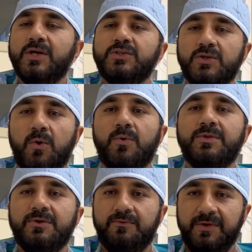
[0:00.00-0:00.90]
So
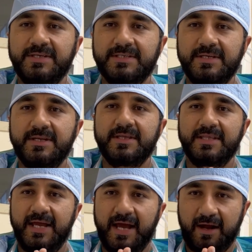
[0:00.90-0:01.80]
the reason
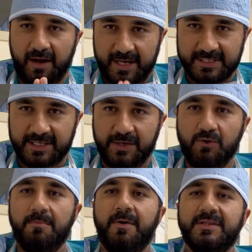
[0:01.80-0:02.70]
they asking
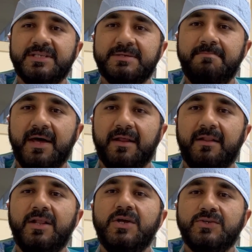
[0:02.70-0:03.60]
you about this metal,